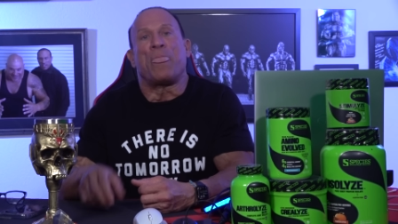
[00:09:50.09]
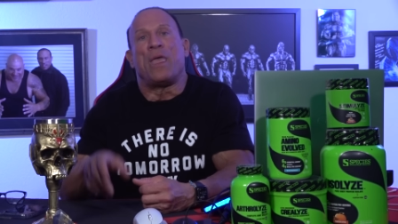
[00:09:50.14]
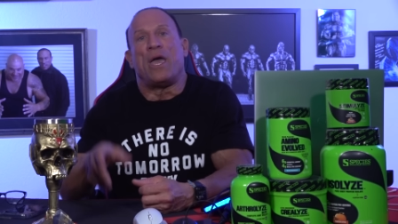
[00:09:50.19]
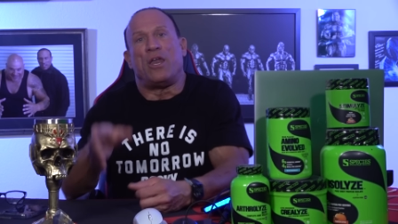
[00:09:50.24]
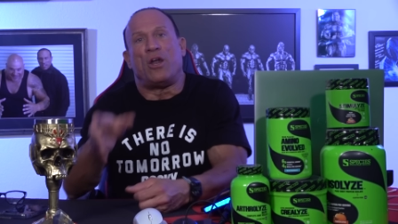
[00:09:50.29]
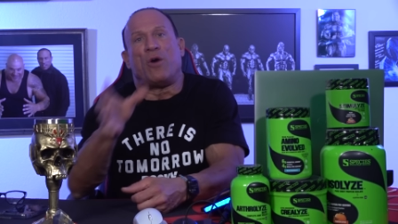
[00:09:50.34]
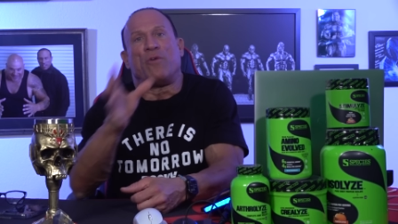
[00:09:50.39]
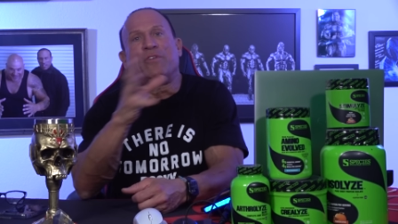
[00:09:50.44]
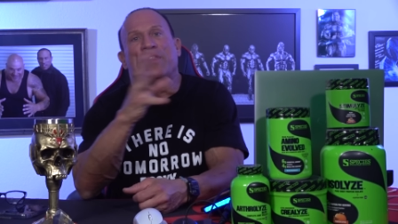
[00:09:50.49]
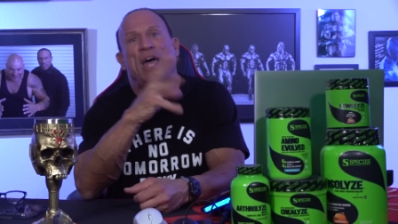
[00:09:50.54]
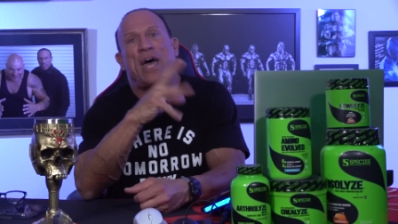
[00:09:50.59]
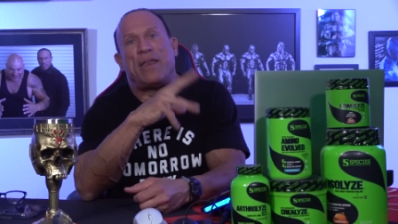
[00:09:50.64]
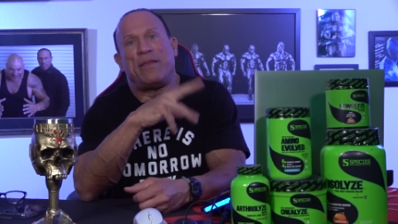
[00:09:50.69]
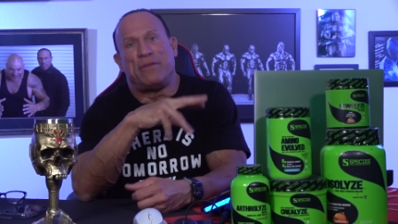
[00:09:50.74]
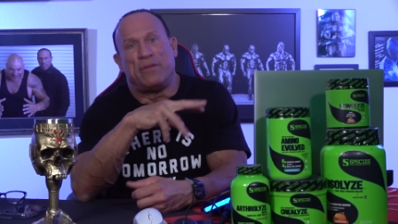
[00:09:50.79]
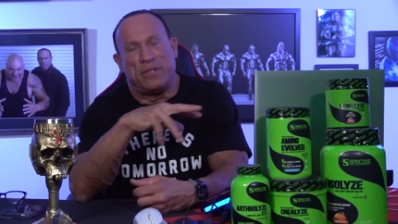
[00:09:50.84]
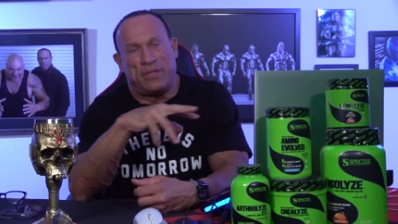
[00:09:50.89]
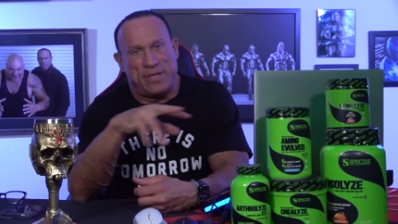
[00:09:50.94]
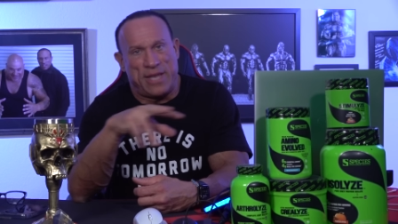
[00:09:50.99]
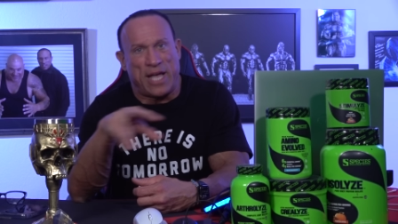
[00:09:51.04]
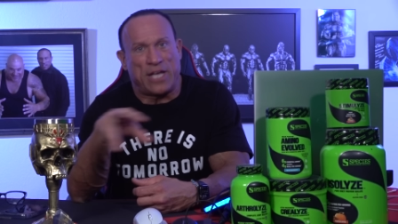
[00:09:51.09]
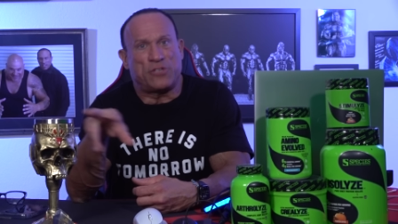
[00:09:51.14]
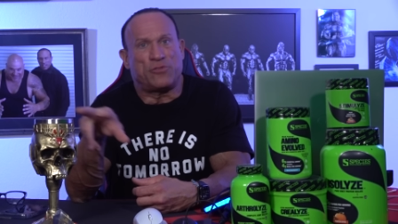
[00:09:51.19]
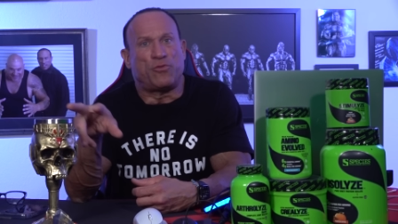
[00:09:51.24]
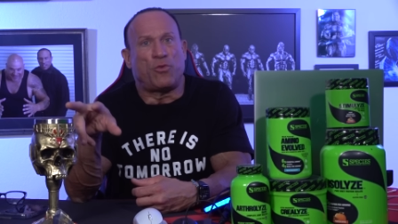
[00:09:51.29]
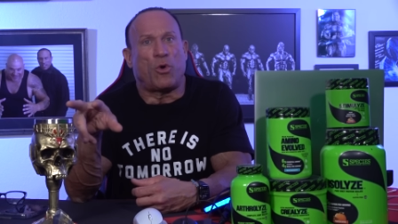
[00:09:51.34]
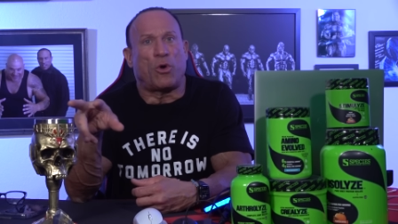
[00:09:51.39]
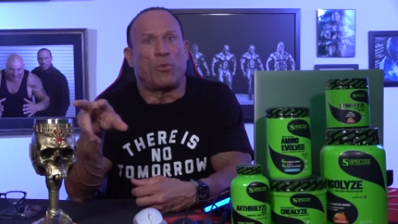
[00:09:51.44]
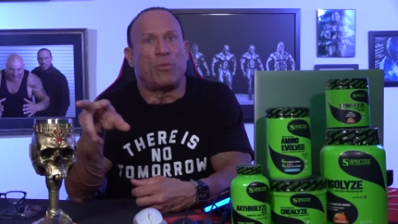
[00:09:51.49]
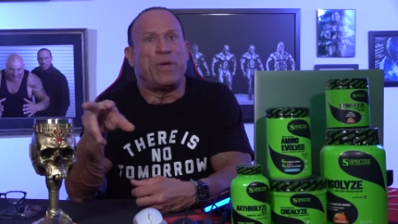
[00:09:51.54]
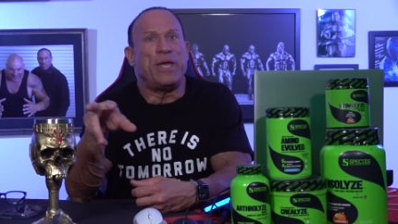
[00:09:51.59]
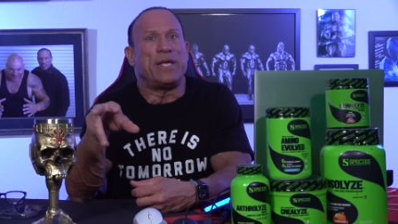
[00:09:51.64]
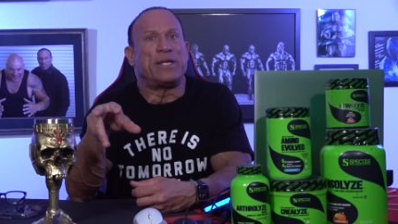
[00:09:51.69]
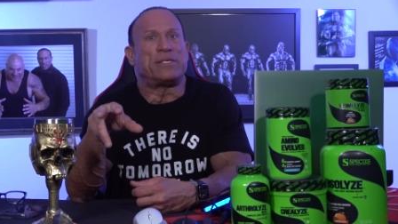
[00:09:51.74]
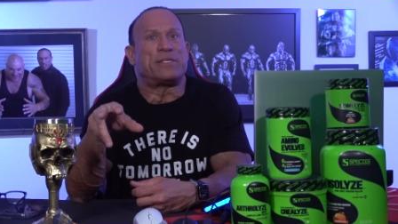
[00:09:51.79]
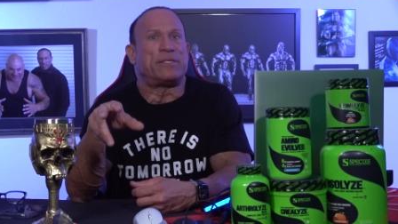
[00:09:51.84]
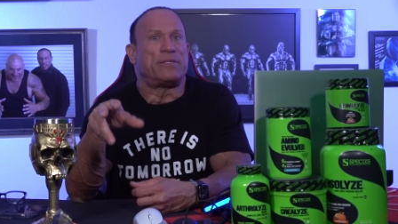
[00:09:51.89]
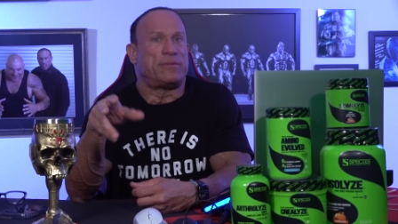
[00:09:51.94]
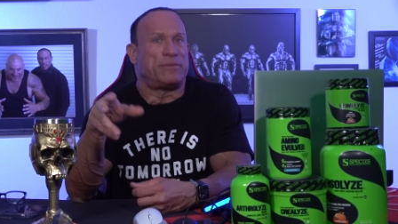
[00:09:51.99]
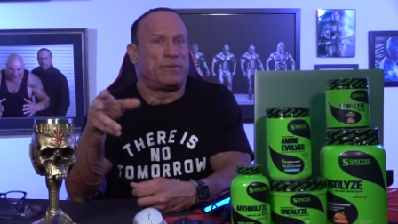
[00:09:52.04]
And over that next four
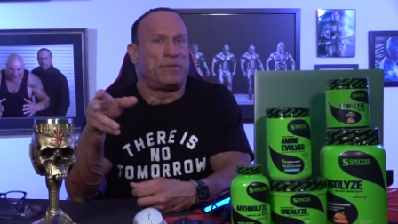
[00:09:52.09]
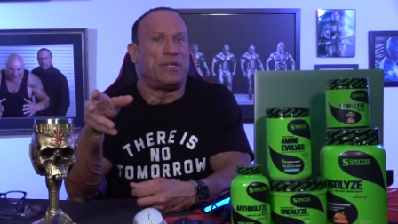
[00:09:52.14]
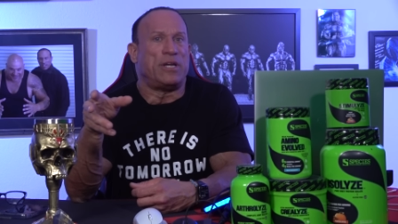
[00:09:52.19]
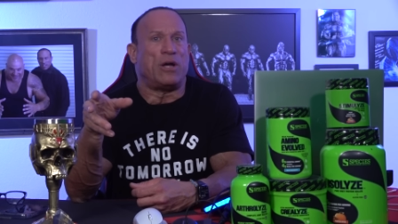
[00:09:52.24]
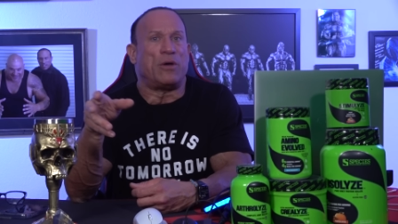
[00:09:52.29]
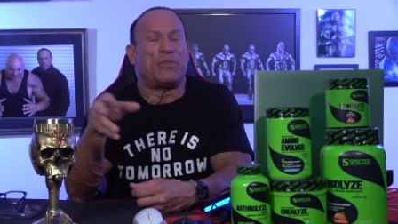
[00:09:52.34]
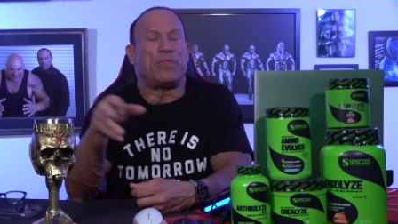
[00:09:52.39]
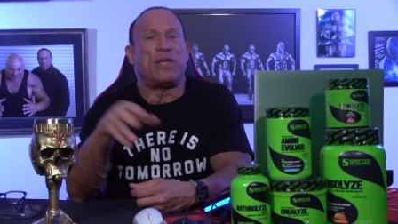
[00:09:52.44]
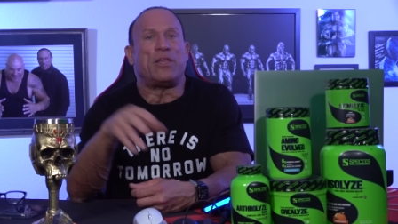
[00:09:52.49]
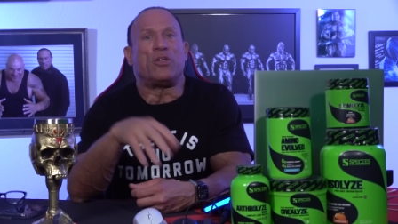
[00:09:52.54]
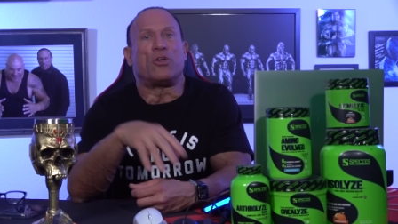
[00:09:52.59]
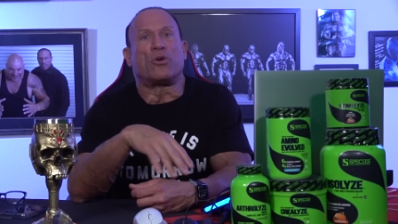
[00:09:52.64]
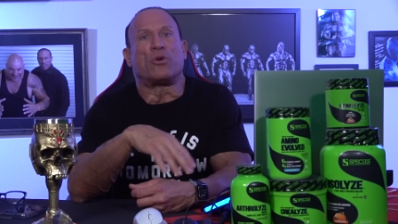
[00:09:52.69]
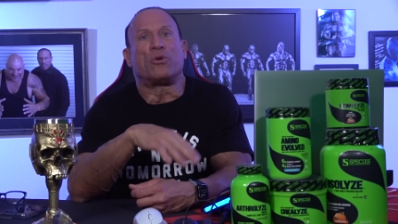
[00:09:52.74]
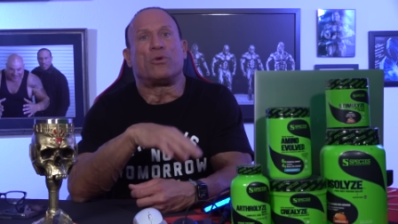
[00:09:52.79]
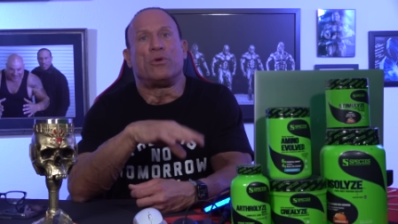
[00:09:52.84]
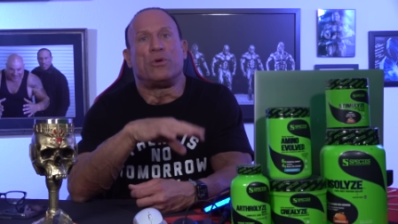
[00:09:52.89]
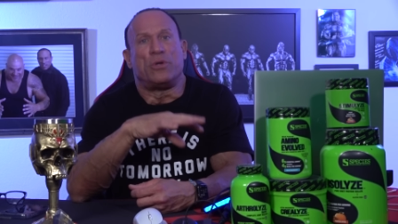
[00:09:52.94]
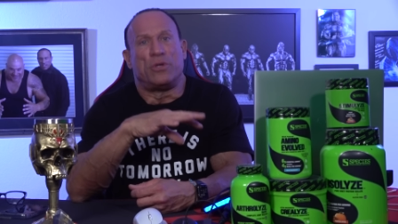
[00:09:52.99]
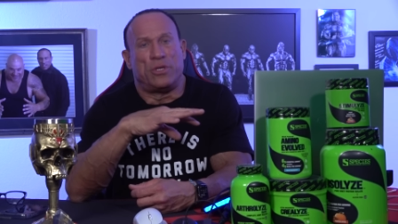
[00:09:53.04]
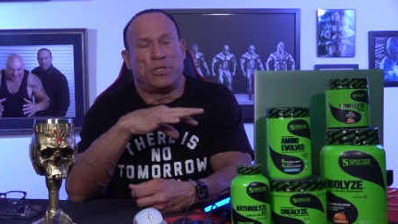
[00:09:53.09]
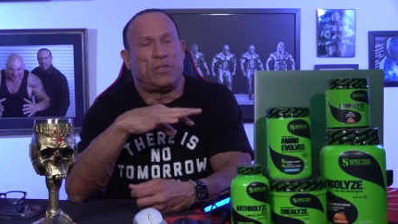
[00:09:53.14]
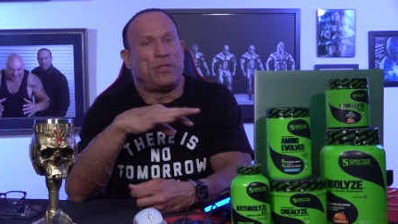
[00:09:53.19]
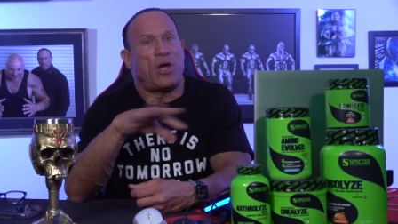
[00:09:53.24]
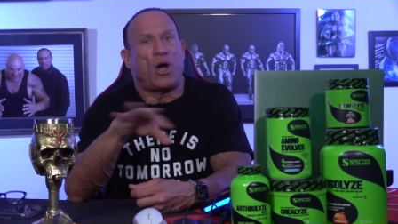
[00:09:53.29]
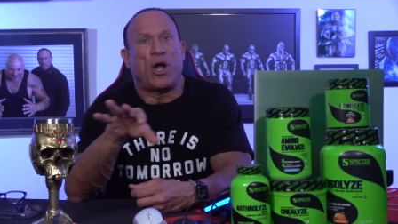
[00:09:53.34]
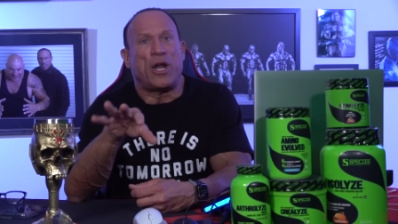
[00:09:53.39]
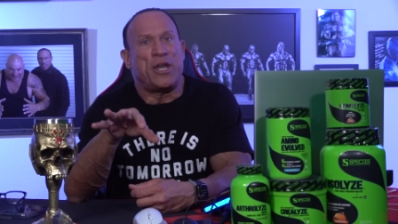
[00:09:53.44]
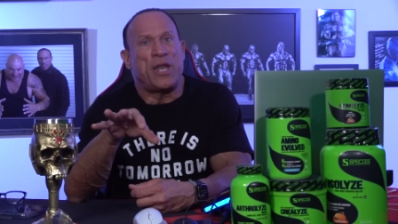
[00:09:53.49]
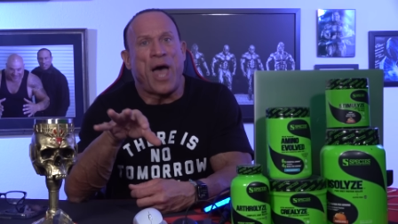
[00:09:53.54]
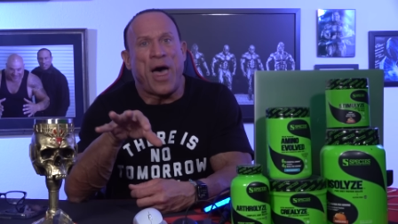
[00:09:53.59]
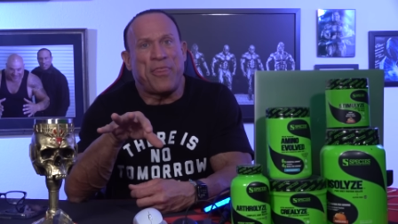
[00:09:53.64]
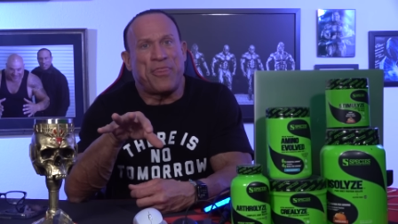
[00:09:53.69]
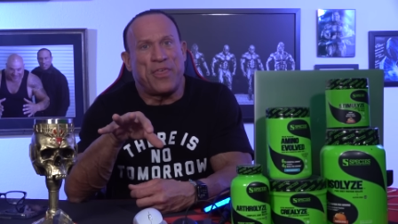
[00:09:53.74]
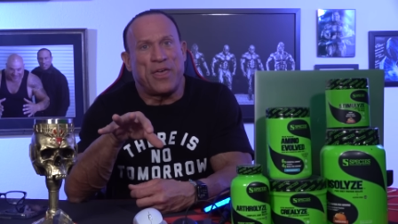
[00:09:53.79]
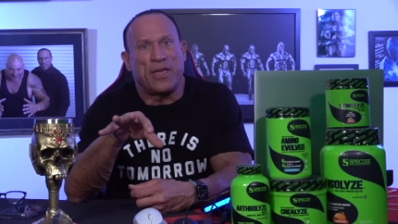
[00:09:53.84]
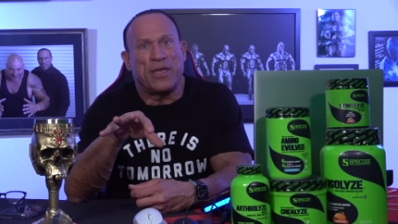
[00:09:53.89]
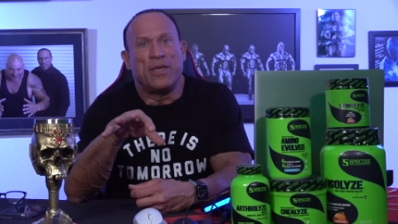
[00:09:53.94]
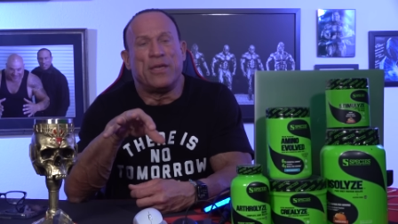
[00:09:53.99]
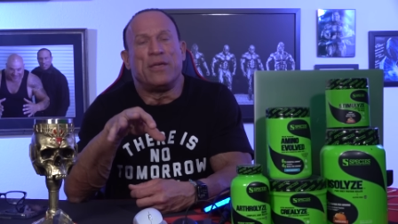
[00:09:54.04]
weeks, you know, that you're on
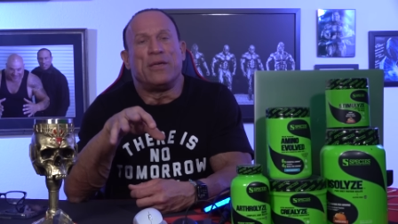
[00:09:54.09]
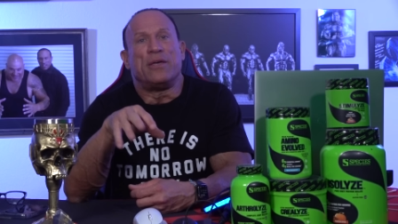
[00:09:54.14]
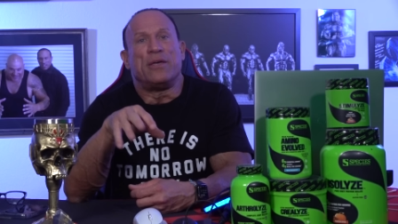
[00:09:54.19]
nothing,